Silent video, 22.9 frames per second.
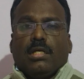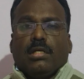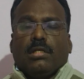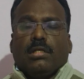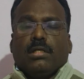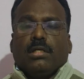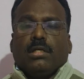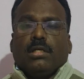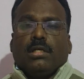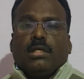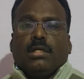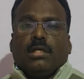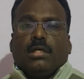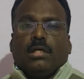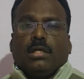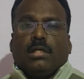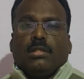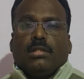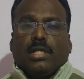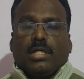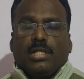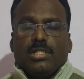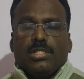uh,
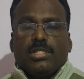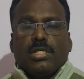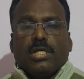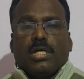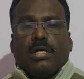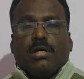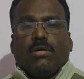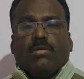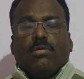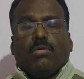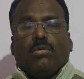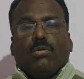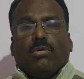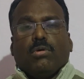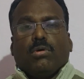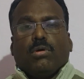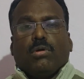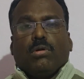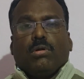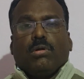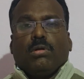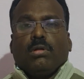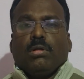that is a uh,
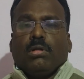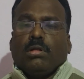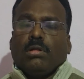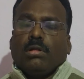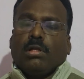overall